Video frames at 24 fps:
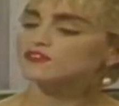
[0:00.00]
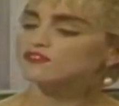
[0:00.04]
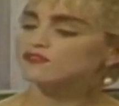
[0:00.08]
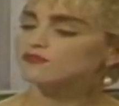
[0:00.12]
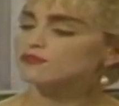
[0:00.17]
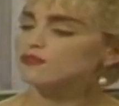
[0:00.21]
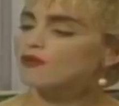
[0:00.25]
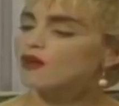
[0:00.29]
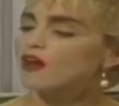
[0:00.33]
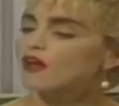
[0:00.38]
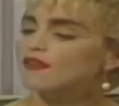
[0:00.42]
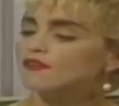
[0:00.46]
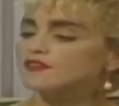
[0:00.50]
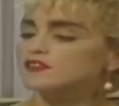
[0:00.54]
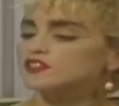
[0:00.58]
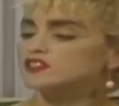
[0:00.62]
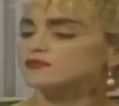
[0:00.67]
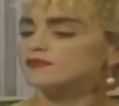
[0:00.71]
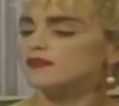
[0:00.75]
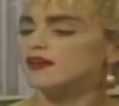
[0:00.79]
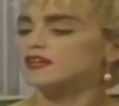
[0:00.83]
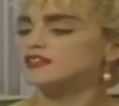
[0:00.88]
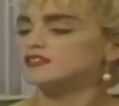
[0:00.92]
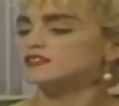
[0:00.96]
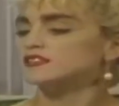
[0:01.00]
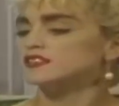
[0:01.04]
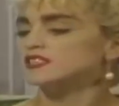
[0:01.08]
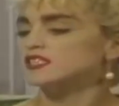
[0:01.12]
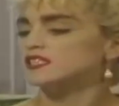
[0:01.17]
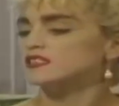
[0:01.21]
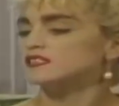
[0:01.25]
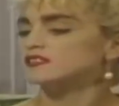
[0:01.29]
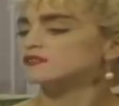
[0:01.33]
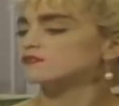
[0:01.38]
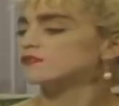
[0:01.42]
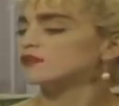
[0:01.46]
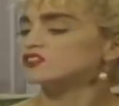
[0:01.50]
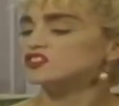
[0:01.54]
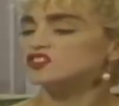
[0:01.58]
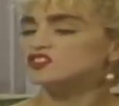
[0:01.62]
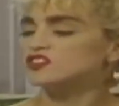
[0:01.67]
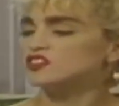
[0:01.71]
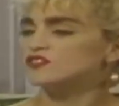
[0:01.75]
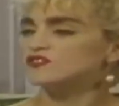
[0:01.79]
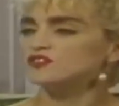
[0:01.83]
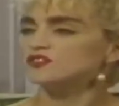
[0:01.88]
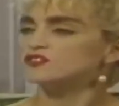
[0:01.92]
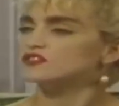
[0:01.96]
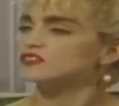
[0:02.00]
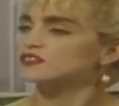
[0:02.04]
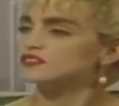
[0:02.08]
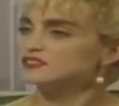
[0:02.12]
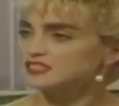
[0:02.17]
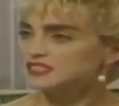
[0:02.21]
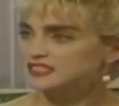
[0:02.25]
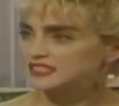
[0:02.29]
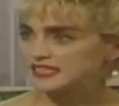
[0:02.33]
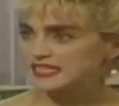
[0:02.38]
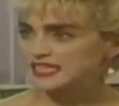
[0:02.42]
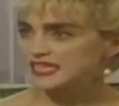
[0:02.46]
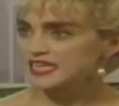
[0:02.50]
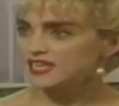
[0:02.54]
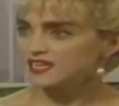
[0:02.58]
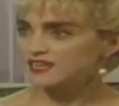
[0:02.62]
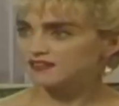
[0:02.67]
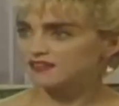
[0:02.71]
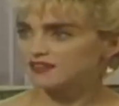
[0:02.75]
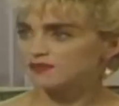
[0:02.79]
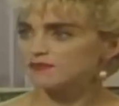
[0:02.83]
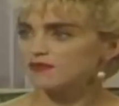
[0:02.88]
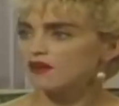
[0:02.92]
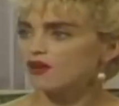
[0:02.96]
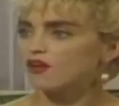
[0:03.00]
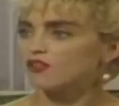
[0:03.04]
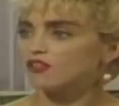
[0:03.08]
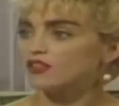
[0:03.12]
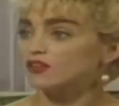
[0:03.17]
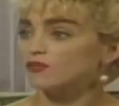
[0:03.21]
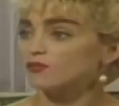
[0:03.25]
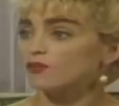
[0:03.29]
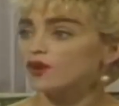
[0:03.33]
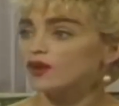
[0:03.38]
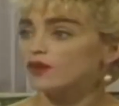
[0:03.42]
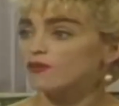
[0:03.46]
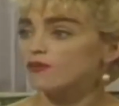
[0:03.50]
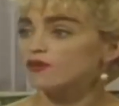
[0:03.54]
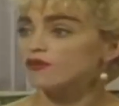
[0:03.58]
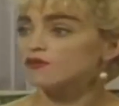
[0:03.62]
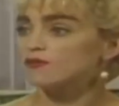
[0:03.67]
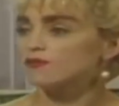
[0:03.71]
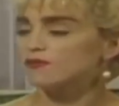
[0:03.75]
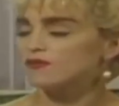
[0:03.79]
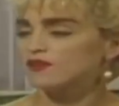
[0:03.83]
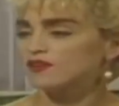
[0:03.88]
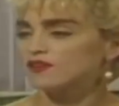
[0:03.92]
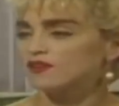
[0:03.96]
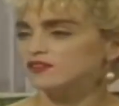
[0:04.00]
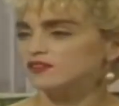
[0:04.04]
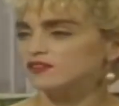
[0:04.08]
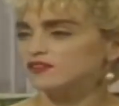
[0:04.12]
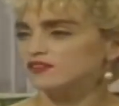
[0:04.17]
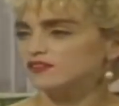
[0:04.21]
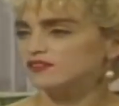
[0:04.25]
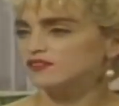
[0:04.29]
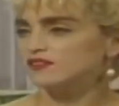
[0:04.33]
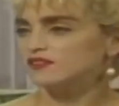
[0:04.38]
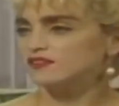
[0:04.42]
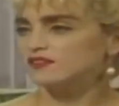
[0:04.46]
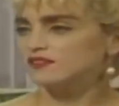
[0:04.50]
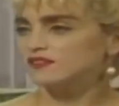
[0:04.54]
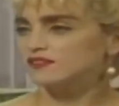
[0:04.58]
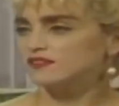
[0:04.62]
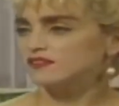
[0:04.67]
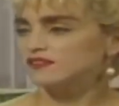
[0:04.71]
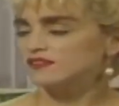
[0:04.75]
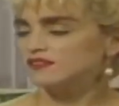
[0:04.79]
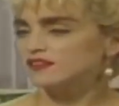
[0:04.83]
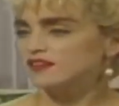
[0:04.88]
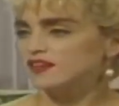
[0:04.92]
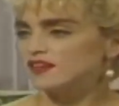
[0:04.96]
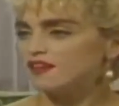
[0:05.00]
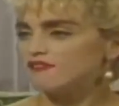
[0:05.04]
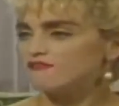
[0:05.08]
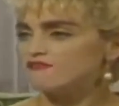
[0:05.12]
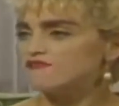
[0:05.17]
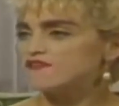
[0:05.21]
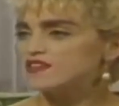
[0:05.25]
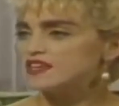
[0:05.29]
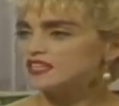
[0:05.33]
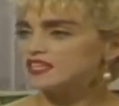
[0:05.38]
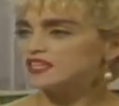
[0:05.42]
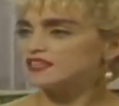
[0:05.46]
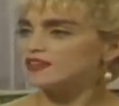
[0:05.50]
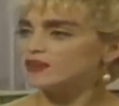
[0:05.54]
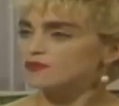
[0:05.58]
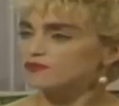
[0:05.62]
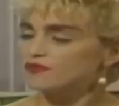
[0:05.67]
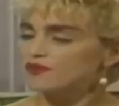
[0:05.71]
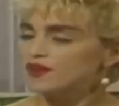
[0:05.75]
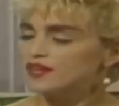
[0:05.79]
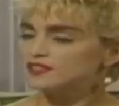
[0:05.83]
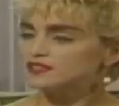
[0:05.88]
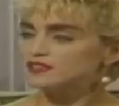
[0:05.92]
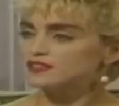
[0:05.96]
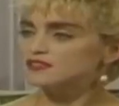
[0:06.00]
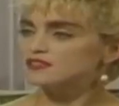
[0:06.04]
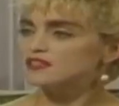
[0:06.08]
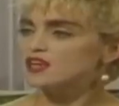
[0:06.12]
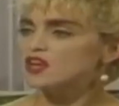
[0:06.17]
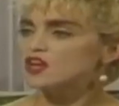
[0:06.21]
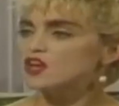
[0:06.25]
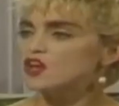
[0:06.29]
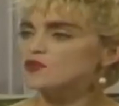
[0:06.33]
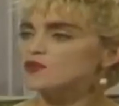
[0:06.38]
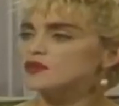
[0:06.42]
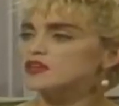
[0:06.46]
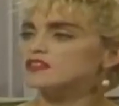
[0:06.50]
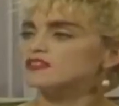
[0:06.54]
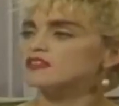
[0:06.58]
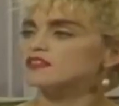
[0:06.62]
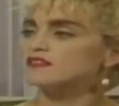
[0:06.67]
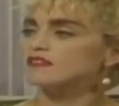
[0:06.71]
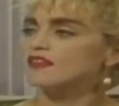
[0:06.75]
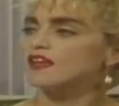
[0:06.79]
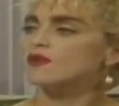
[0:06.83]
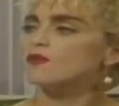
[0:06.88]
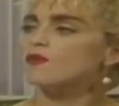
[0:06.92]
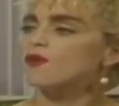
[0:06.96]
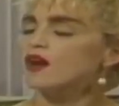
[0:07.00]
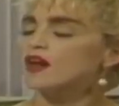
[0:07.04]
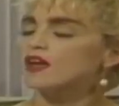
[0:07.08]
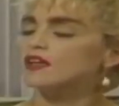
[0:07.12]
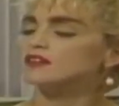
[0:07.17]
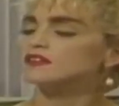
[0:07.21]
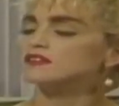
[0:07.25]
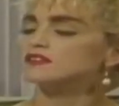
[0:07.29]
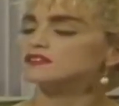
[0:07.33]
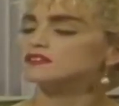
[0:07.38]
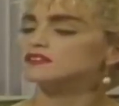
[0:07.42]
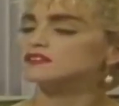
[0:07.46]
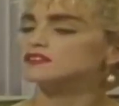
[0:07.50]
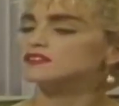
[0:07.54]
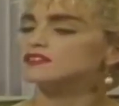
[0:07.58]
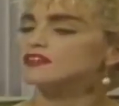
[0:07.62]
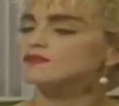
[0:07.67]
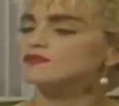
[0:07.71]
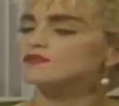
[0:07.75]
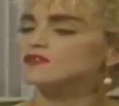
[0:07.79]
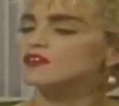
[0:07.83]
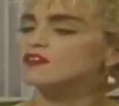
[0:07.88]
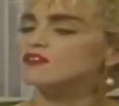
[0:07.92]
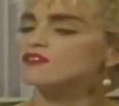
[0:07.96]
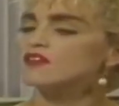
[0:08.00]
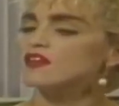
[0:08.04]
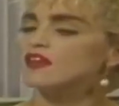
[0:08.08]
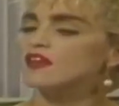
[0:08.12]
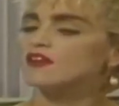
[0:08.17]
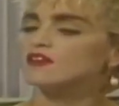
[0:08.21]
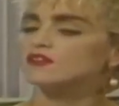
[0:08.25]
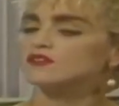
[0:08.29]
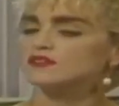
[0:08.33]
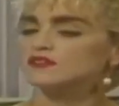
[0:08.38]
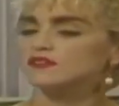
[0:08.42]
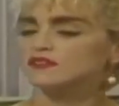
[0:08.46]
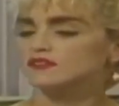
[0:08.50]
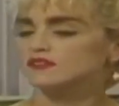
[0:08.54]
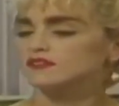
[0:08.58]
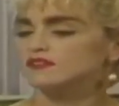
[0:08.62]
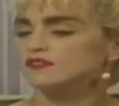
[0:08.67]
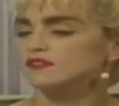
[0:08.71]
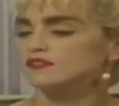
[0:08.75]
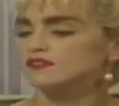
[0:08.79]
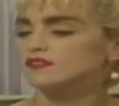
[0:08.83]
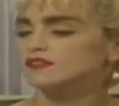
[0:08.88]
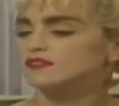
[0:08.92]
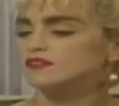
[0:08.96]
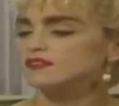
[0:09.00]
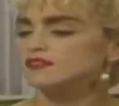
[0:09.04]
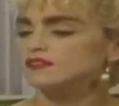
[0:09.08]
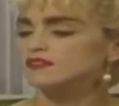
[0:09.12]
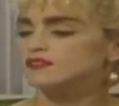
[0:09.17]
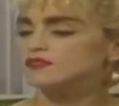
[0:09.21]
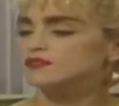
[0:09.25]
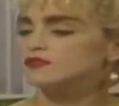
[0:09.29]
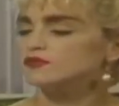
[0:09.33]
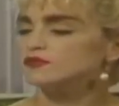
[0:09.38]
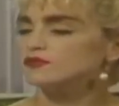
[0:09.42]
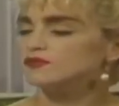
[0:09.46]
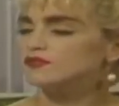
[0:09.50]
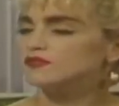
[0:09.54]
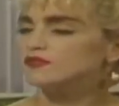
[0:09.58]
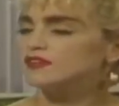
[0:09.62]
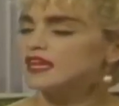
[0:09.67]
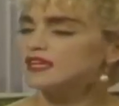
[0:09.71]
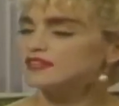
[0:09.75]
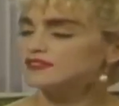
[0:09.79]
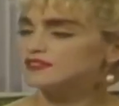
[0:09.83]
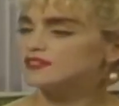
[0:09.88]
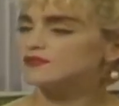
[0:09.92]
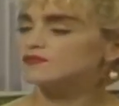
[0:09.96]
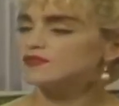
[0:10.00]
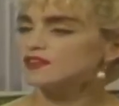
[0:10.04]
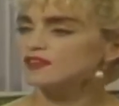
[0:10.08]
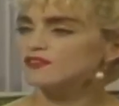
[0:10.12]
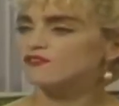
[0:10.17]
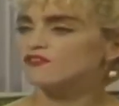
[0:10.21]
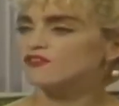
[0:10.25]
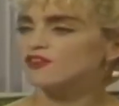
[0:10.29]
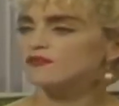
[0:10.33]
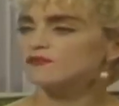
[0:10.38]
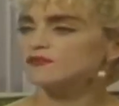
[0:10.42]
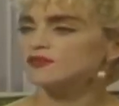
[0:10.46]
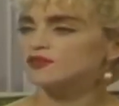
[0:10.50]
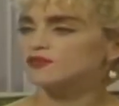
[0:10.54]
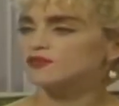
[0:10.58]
have bought in this magazine is much different than seeing them all in one room. And feeling their presence and knowing that they want something, they're there to get something from